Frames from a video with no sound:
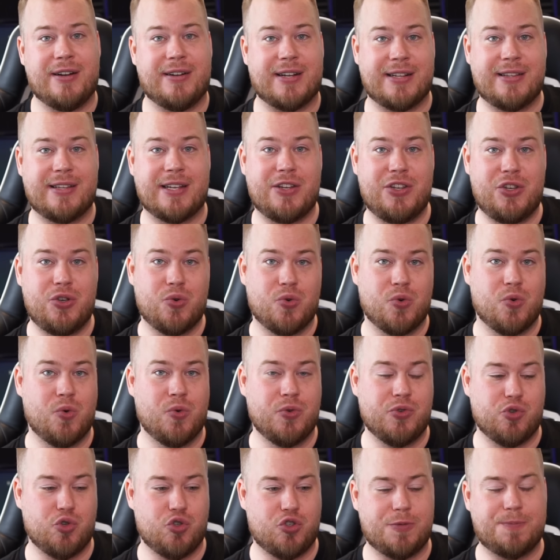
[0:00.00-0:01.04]
that the new
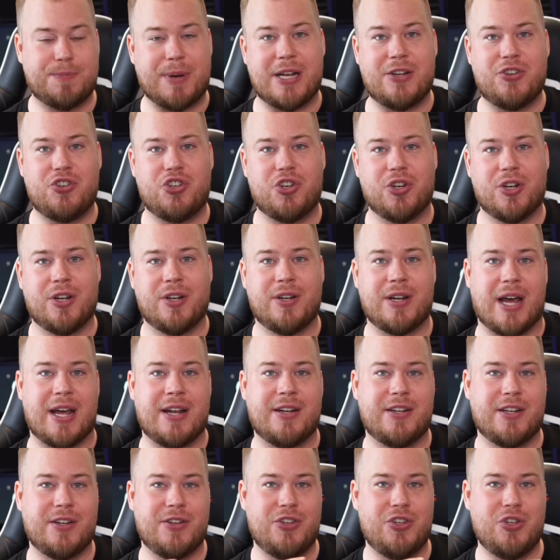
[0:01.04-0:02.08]
suspension
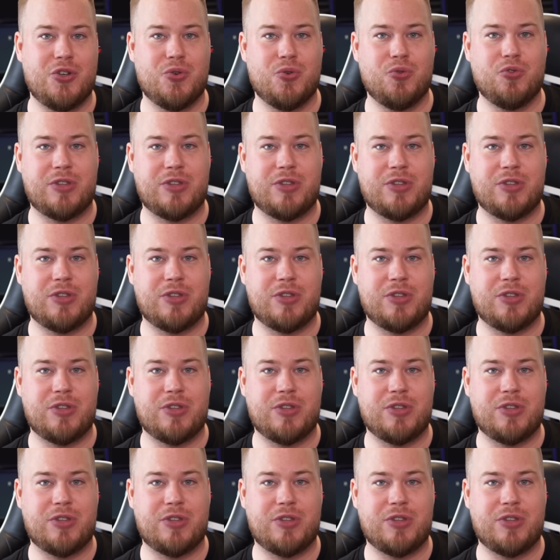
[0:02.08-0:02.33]
and the new